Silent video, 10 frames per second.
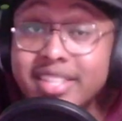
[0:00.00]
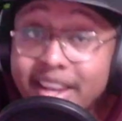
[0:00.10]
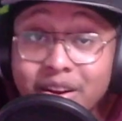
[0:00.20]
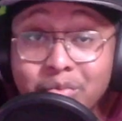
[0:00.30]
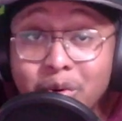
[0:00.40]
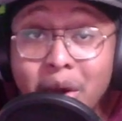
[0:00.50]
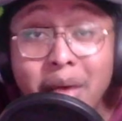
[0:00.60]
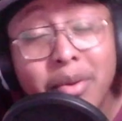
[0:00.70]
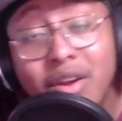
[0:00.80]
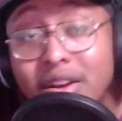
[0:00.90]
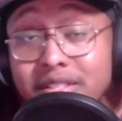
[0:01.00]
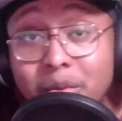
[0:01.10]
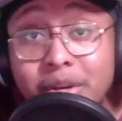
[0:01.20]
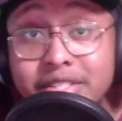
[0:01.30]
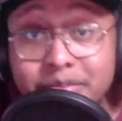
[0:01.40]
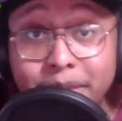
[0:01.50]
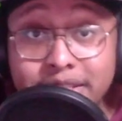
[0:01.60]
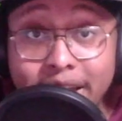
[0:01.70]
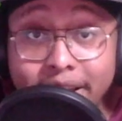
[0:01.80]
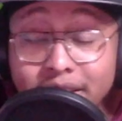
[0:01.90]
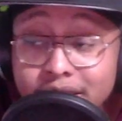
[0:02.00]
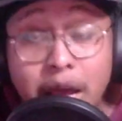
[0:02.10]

terrible, but it also wasn't spectacular.